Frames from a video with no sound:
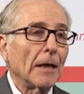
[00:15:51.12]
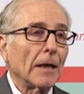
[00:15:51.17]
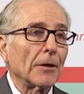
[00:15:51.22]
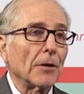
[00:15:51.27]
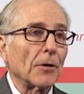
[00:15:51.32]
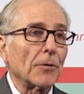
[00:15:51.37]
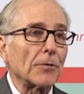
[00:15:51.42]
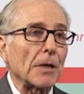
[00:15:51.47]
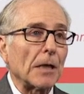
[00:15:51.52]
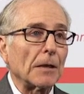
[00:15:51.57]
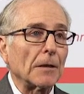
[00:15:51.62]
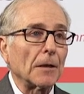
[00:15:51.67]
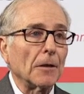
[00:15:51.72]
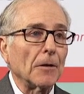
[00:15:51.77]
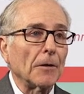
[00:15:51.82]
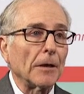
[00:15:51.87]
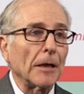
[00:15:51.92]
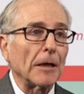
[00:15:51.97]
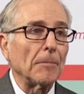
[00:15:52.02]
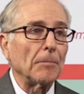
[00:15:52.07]
Those
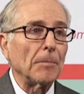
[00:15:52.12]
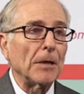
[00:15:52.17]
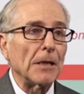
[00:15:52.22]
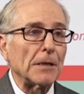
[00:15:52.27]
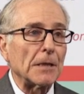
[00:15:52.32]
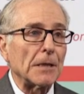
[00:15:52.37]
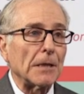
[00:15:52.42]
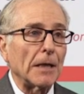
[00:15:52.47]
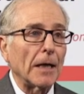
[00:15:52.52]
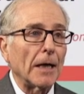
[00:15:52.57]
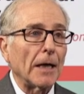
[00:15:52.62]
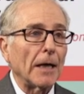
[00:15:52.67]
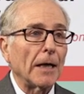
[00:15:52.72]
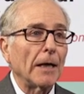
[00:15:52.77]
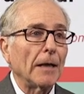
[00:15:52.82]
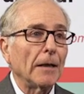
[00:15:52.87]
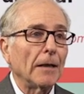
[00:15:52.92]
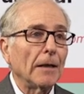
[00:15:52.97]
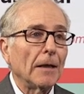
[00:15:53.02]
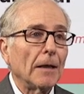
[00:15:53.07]
undergoing a
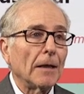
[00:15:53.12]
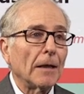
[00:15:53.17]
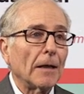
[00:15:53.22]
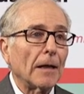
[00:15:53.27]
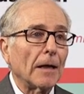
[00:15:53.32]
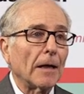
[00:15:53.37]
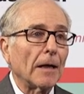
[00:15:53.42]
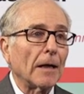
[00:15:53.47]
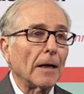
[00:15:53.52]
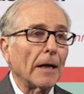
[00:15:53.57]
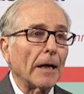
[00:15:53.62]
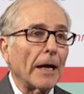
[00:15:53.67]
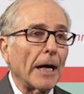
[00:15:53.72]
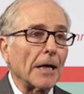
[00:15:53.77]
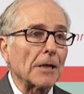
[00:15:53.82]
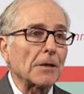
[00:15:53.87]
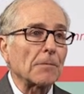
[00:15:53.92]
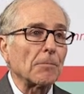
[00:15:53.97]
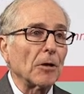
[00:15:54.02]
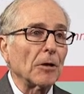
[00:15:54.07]
PCI,
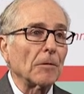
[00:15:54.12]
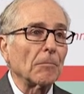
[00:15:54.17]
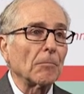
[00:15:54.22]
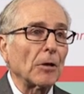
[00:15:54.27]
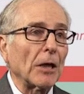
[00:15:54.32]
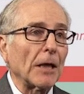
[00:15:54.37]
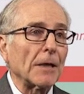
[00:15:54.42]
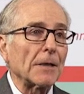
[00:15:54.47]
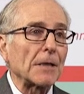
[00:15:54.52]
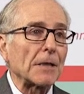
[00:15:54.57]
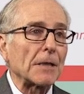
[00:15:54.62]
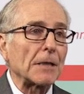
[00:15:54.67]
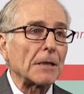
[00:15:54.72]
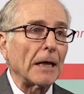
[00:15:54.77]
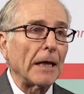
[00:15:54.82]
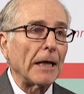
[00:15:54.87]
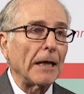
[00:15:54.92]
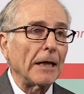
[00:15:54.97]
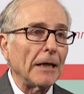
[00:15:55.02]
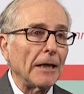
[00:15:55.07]
aspirin plus
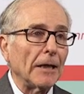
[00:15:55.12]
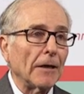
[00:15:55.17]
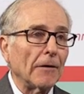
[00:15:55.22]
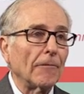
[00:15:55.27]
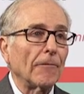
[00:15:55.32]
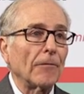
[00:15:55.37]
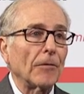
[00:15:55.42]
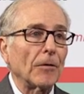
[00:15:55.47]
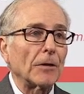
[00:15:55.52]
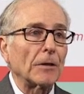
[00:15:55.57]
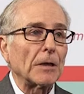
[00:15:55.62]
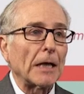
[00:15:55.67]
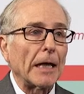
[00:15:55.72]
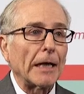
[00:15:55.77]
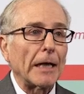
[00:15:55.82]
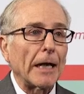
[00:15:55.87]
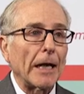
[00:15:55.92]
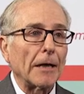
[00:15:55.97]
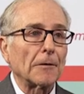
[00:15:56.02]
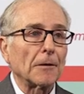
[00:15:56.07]
any of
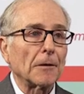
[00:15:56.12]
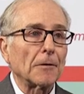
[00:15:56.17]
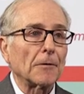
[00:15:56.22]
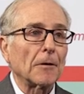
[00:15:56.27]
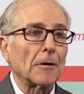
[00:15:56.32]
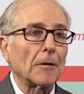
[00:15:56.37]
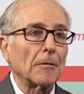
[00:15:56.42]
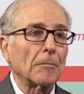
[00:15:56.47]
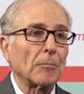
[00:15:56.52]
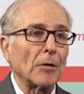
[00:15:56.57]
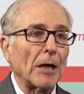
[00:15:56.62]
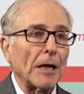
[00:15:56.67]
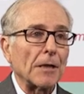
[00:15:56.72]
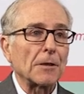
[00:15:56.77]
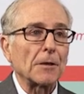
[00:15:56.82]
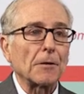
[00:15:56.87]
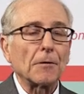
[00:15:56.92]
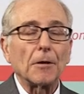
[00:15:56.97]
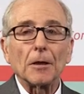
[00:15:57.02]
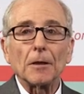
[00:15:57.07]
ticagrelor,
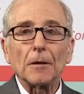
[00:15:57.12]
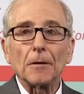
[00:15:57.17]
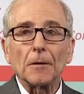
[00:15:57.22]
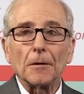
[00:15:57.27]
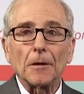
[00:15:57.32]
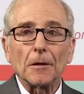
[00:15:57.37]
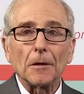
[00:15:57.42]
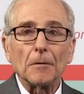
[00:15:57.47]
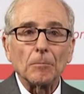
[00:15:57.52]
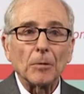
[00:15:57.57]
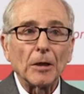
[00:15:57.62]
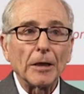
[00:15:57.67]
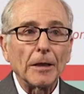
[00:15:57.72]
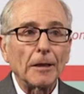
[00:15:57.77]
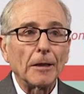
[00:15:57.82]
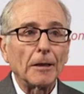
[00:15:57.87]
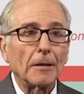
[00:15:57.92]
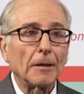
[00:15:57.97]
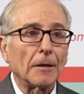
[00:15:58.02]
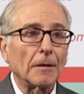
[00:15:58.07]
prasugrel, or
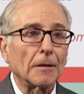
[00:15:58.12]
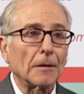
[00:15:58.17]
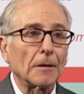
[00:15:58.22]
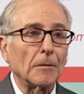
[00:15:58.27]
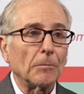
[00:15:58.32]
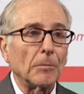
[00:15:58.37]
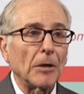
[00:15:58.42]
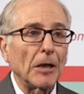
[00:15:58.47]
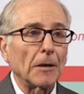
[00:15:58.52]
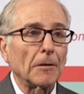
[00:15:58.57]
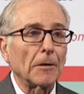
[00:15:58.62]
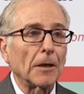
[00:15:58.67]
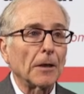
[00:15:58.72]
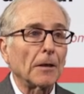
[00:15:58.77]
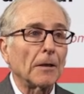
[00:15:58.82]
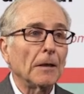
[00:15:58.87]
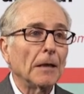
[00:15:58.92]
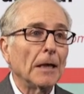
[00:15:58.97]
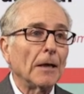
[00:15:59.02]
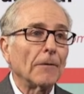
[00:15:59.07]

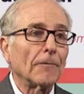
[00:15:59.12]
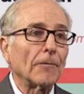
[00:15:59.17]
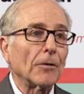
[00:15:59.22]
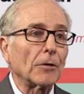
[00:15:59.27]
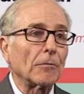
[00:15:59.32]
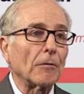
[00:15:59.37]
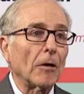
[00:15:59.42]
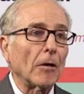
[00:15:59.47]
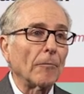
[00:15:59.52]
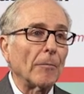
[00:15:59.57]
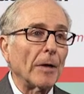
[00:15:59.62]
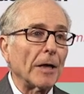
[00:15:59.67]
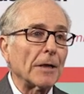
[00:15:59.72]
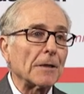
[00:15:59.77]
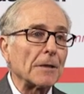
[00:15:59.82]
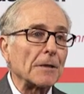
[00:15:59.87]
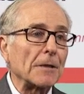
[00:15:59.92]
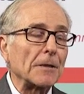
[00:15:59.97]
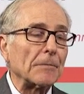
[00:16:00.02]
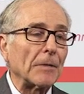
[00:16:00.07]
clopidogrel for 12
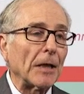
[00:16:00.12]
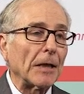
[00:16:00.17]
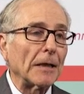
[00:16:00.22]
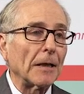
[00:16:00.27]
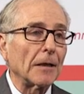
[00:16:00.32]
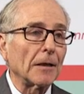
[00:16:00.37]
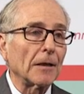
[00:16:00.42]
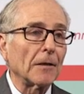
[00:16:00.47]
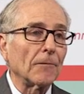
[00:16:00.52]
months, and then